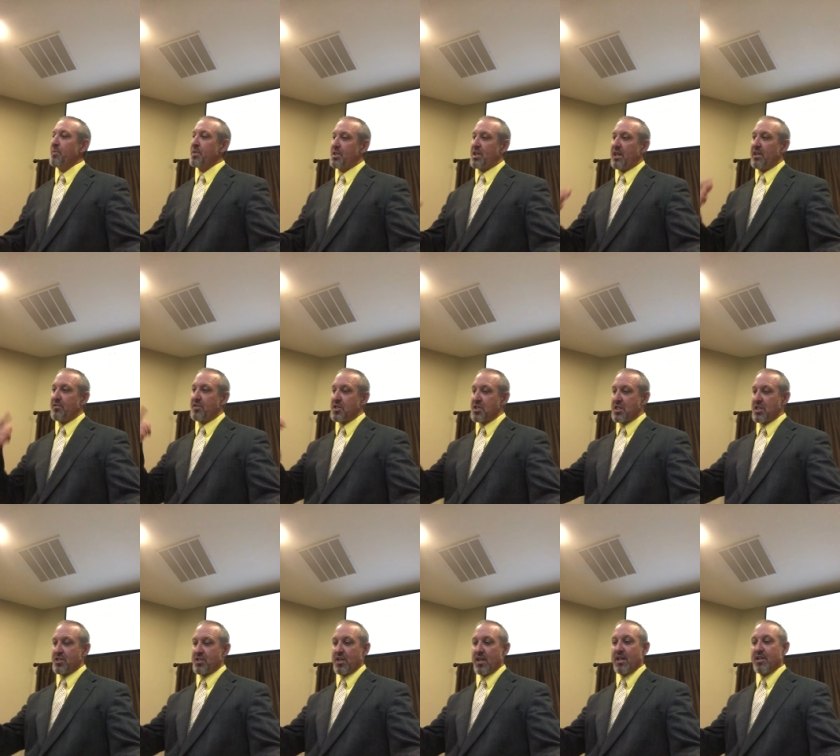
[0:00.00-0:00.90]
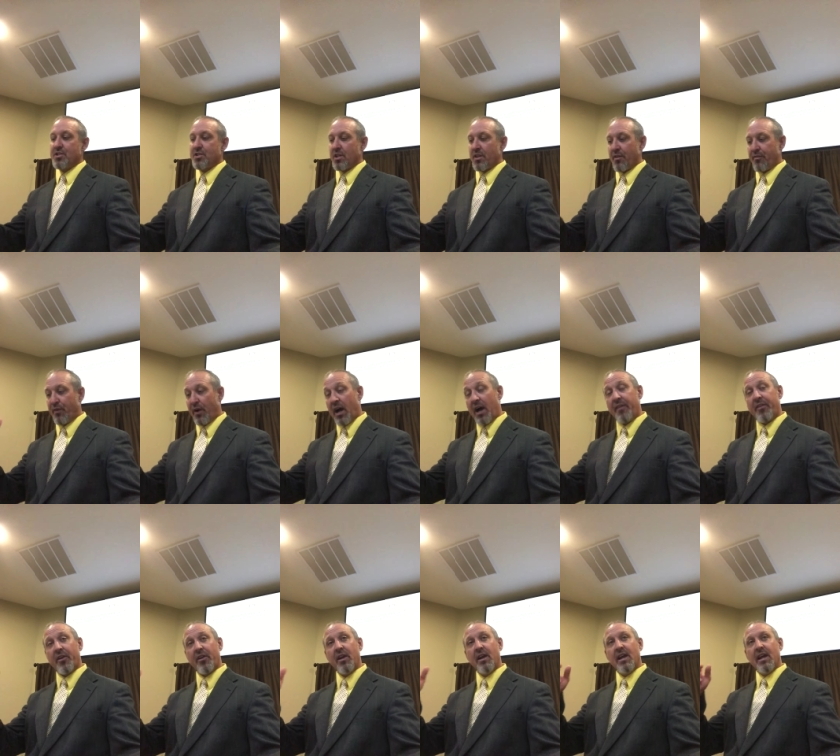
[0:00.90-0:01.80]
Jesus ascends to the
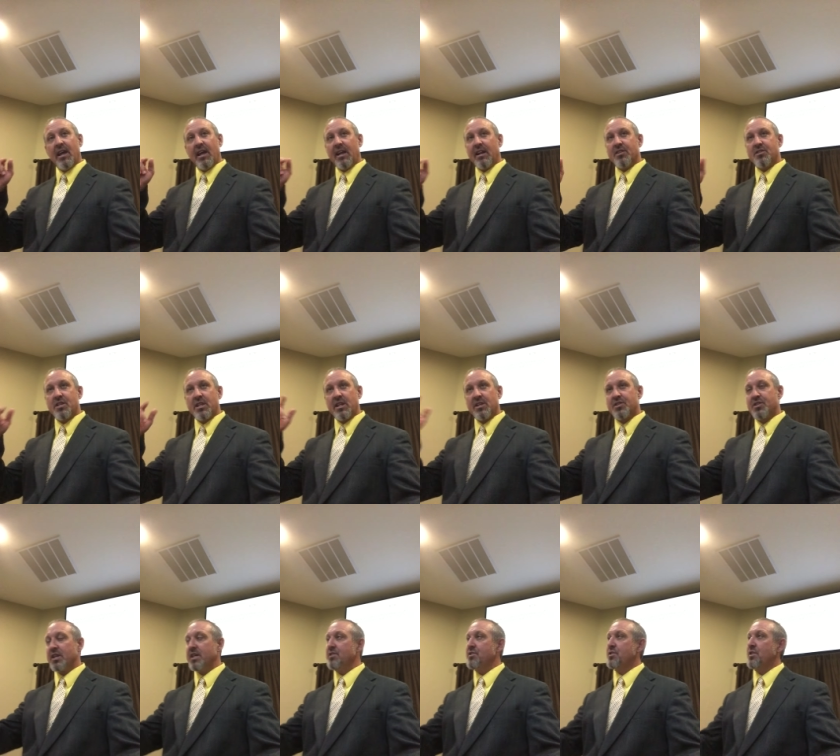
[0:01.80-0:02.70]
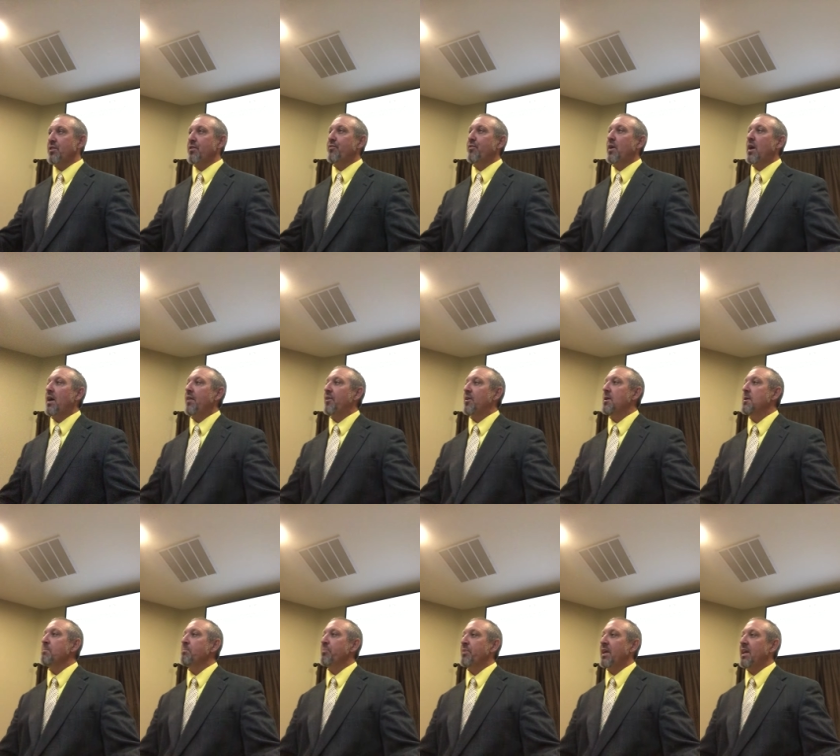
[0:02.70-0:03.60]
Father, and as he ascends to the Father,
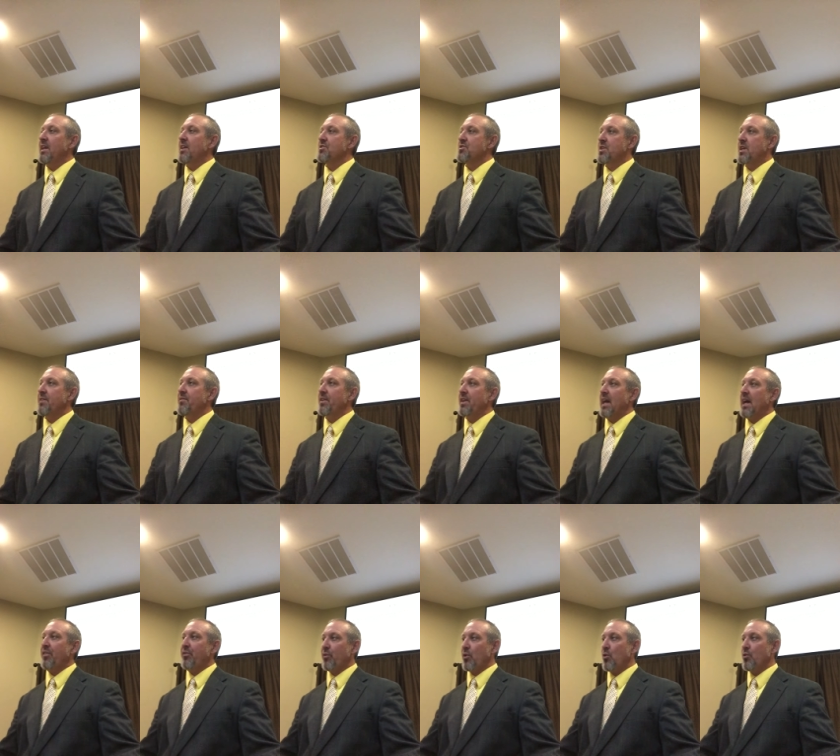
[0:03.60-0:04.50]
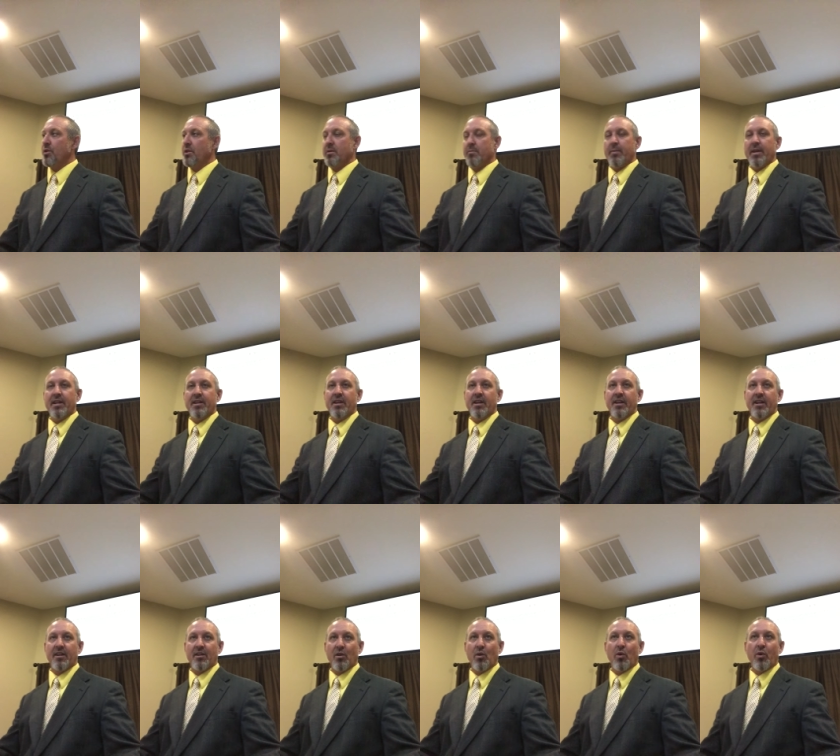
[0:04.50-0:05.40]
he is given that throne and dominion
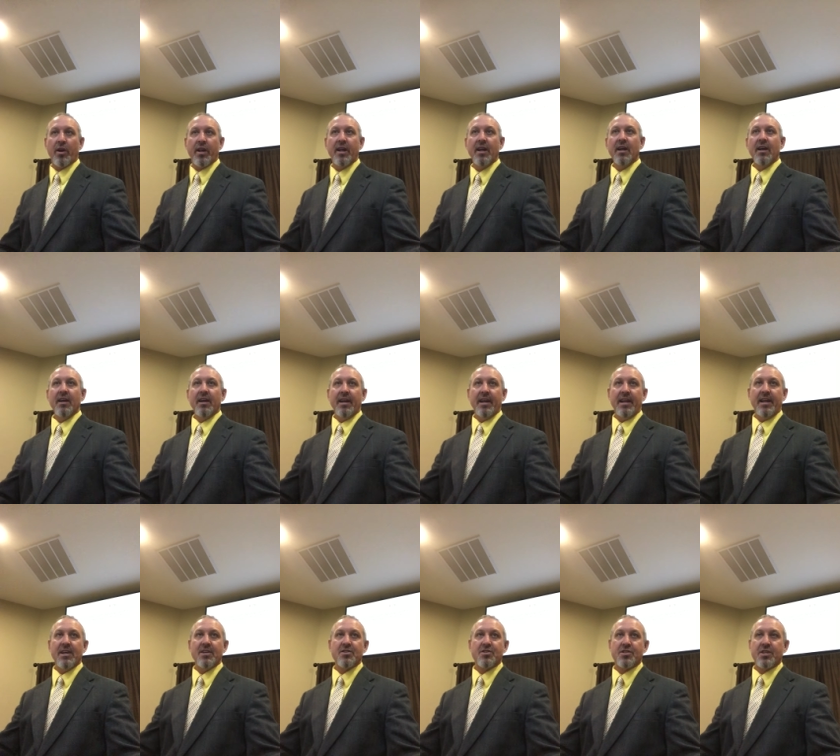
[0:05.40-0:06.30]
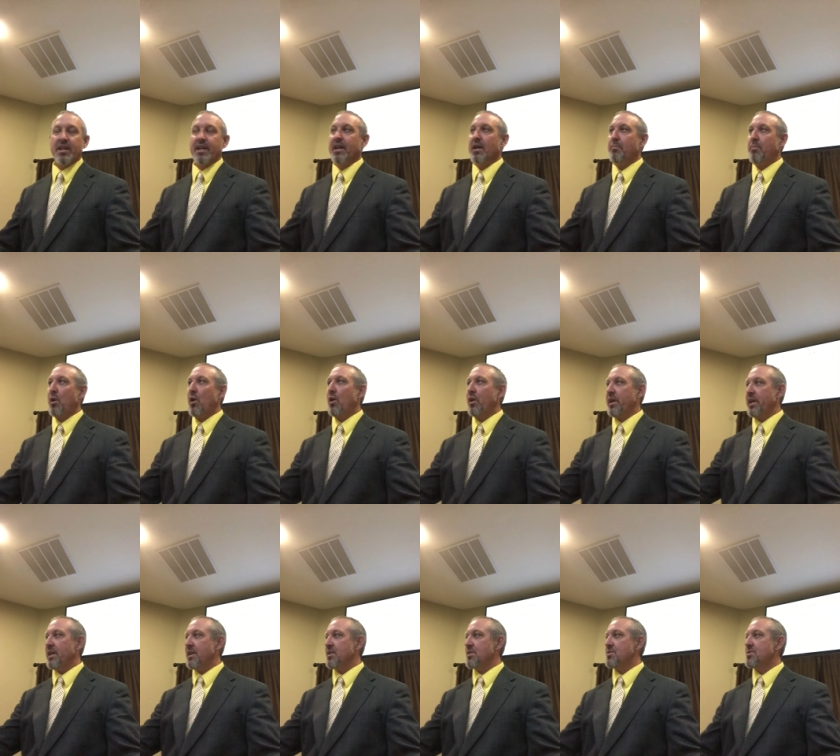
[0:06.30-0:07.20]
and glory. He is sitting upon
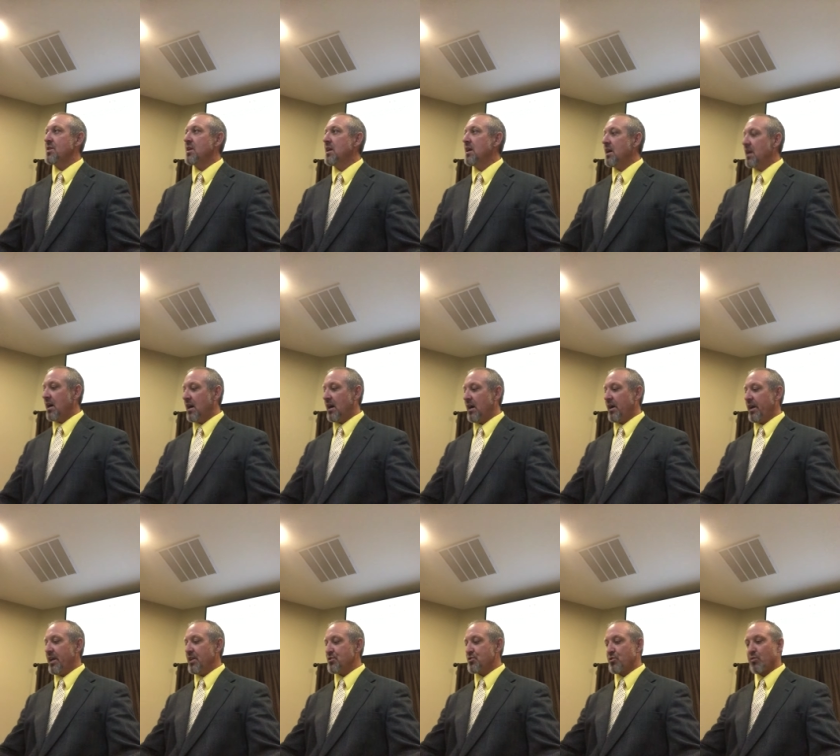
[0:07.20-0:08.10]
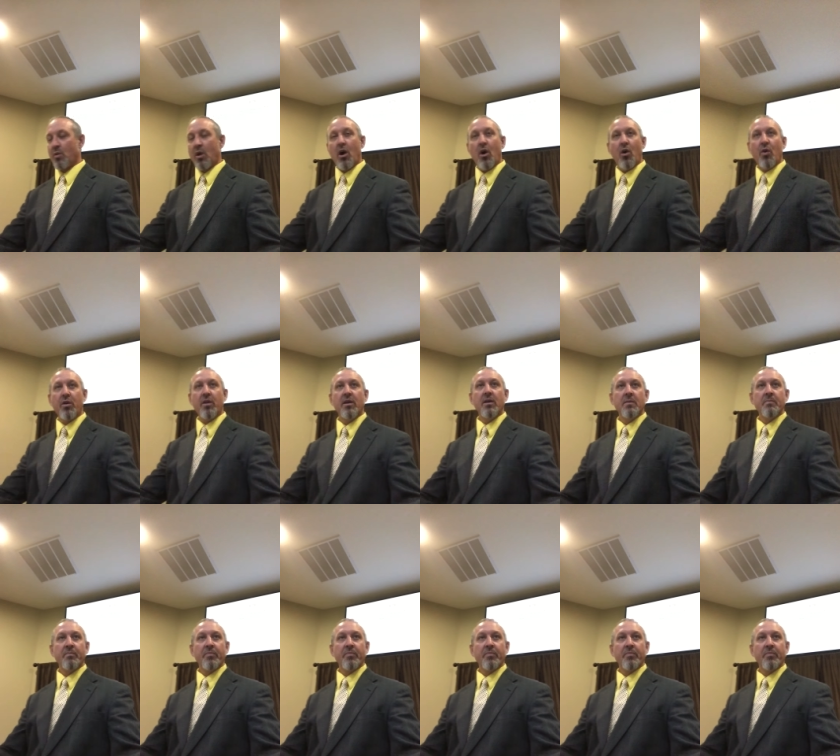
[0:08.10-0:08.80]
his, uh, his throne